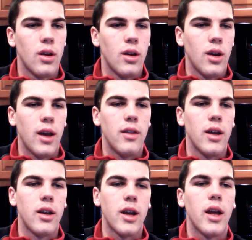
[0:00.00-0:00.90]
And then
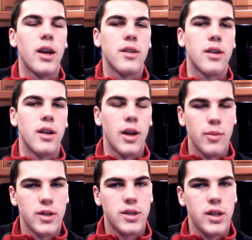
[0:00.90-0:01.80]
again I said
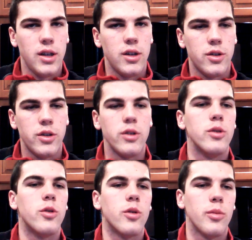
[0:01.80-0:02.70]
MST to 2
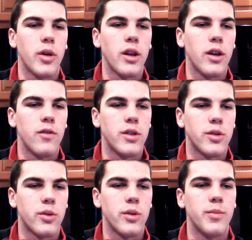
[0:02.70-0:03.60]
or ban Heavy
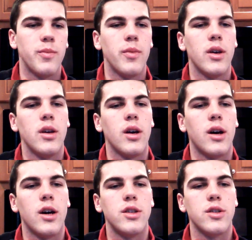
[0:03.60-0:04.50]
Storm.
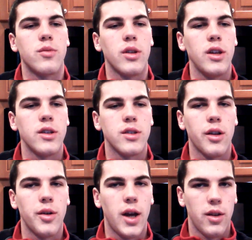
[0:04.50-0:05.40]
Just really to slow
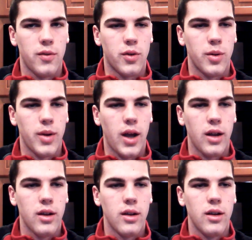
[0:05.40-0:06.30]
down the format
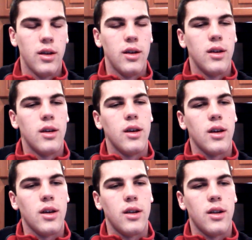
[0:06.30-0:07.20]

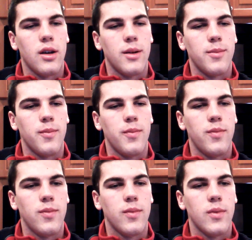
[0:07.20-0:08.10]
and
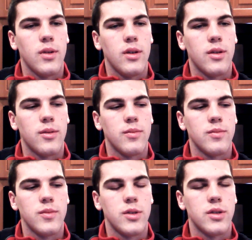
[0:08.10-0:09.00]
you know,
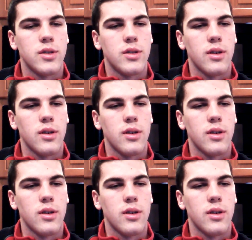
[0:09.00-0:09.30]
just